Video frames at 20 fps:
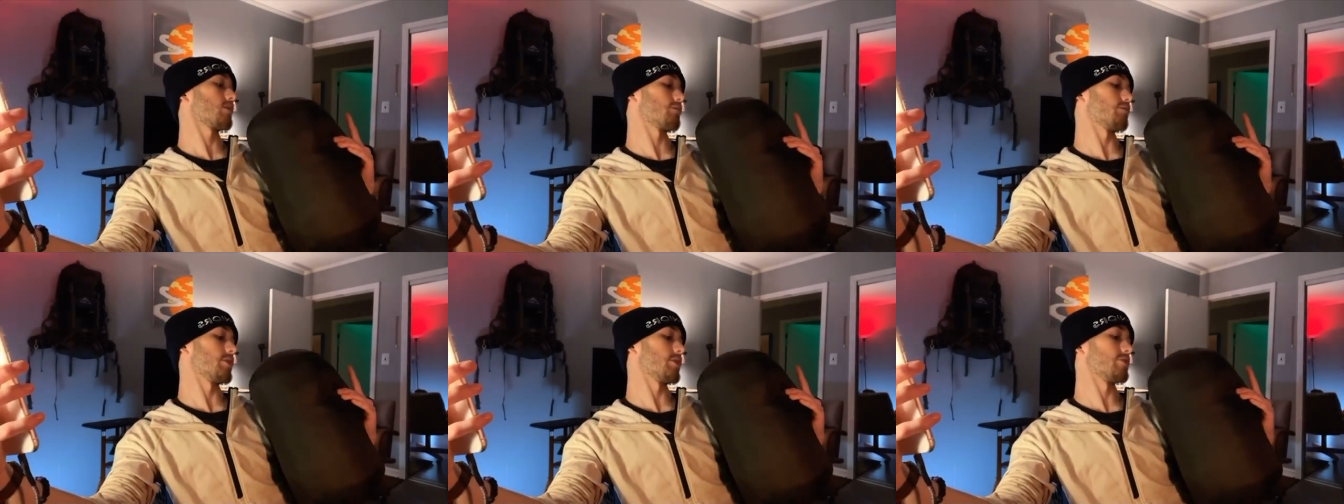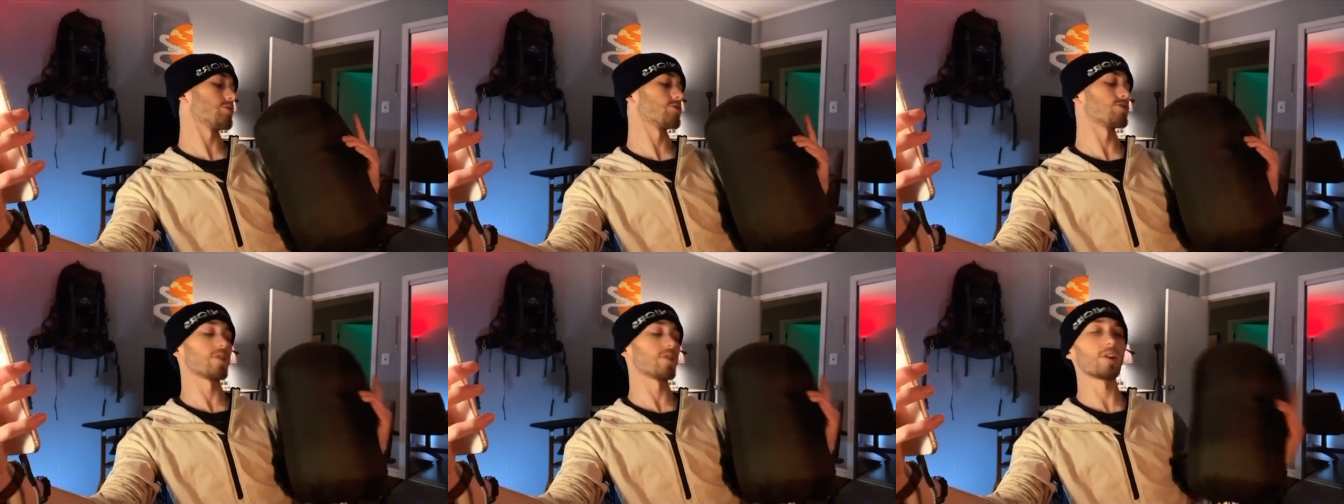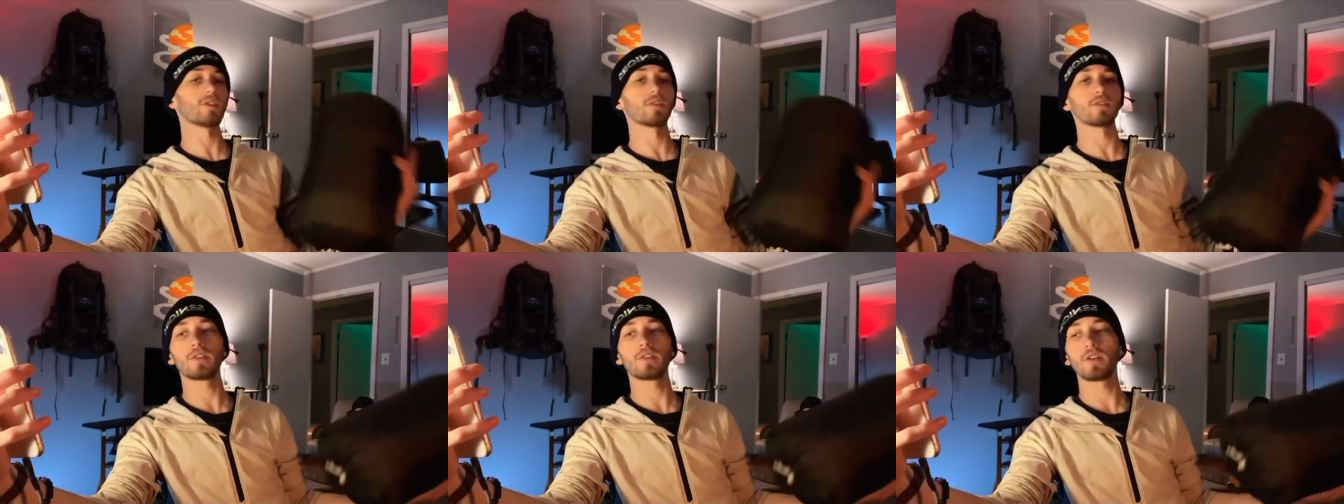men's
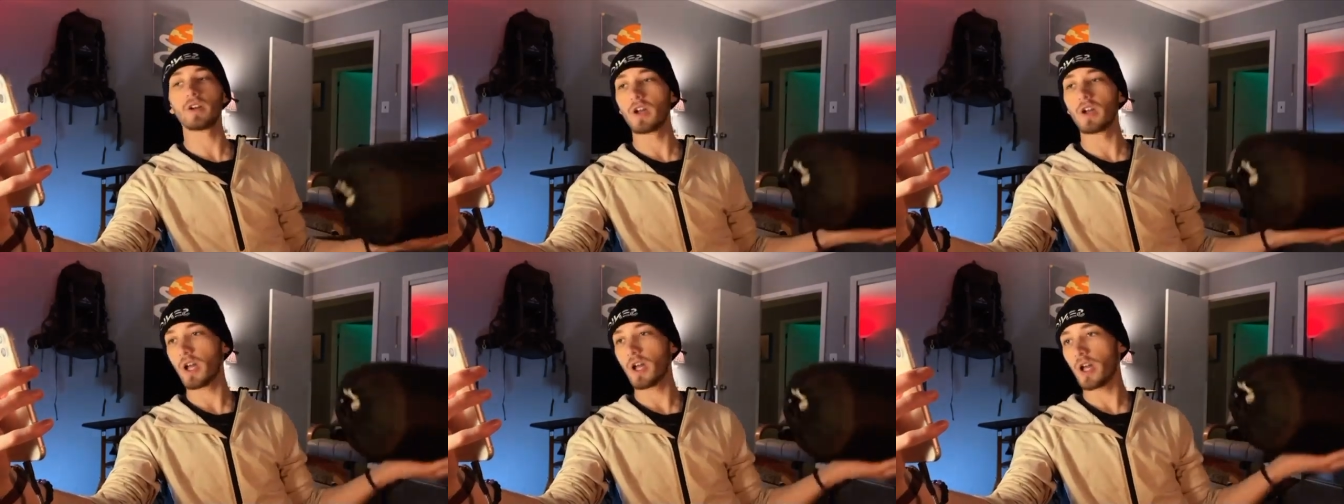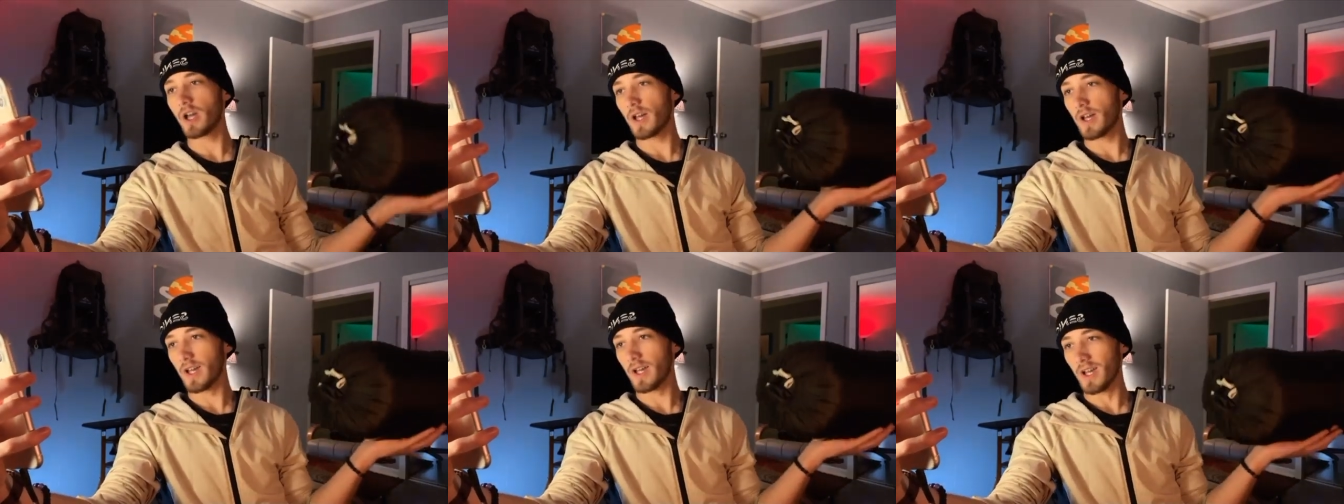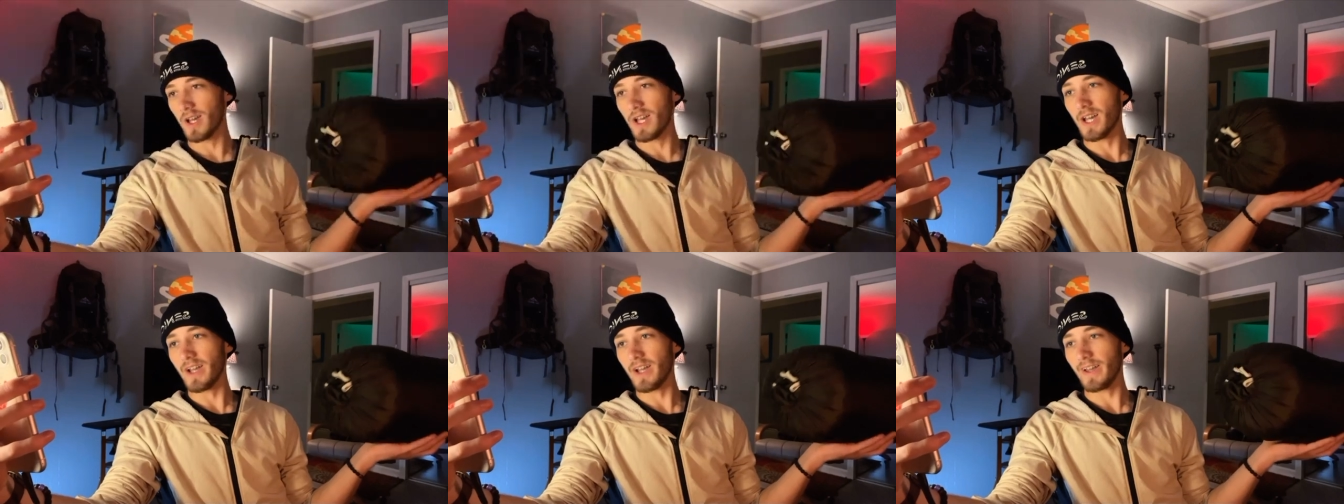regular.
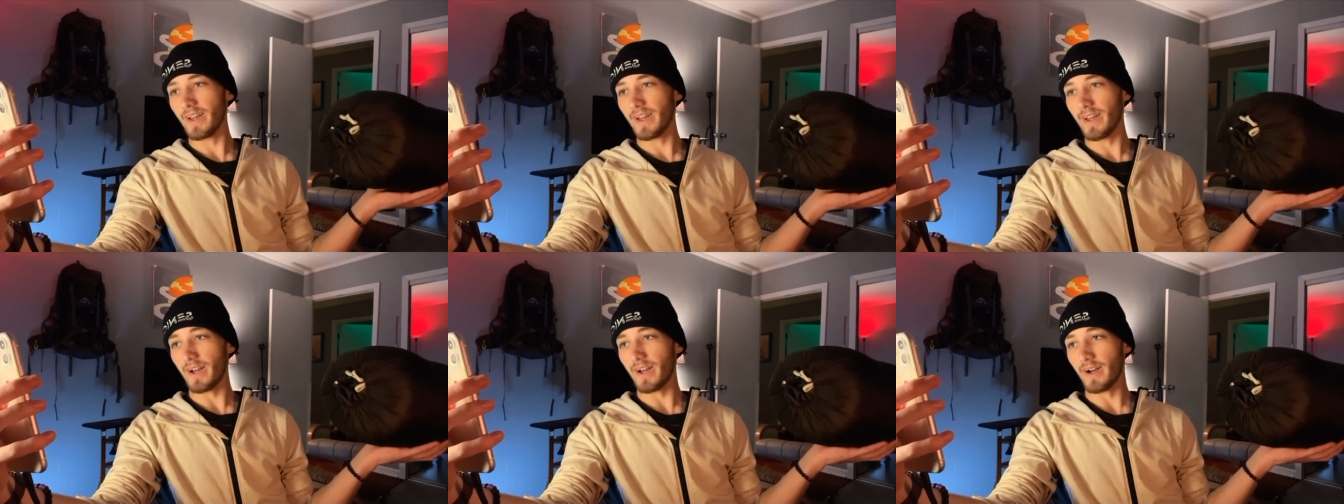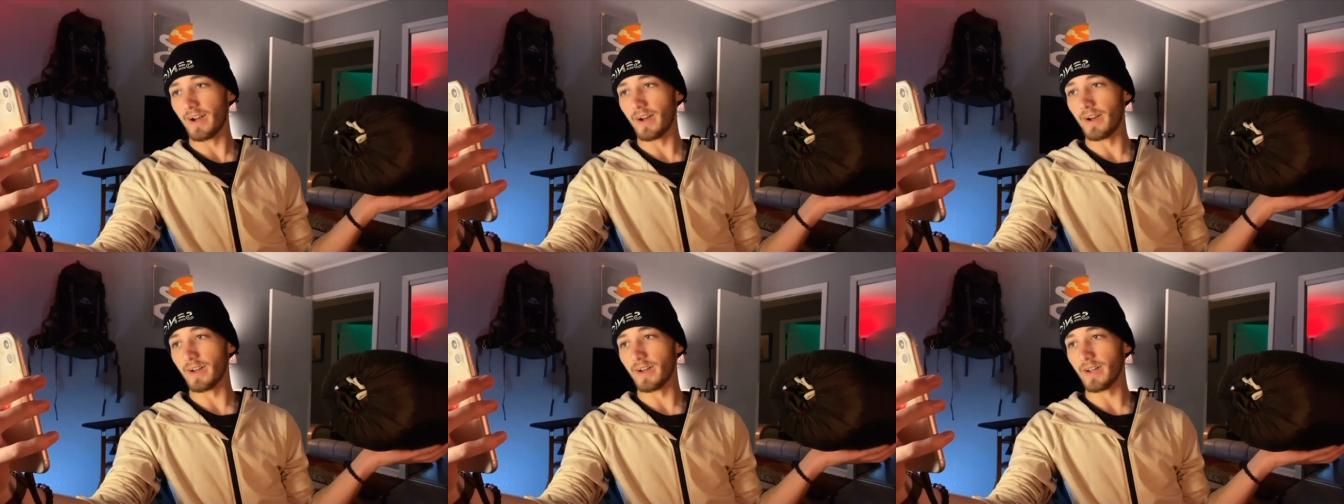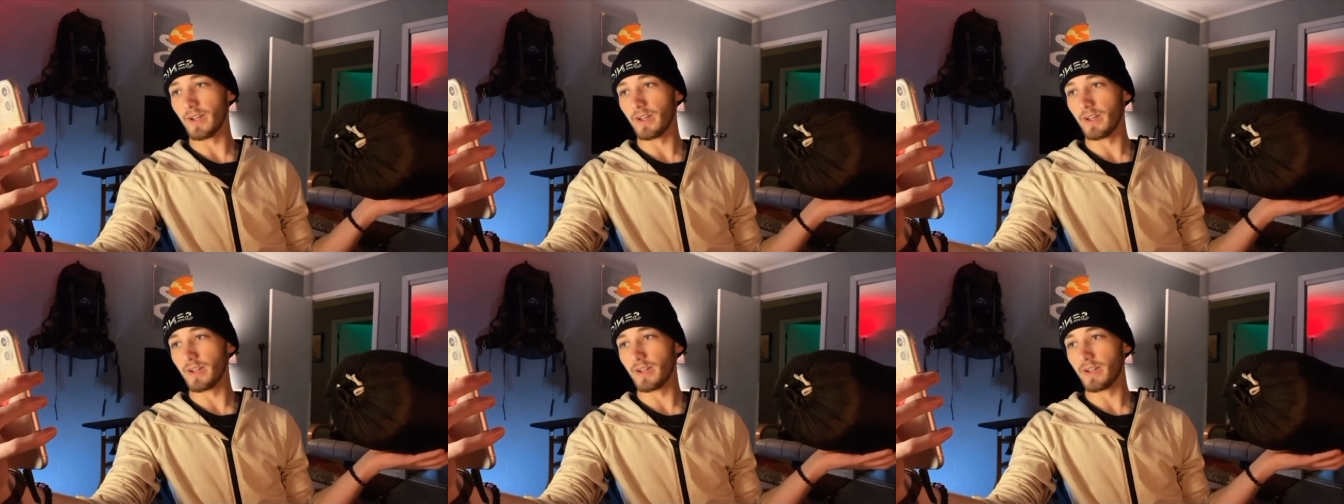Uh,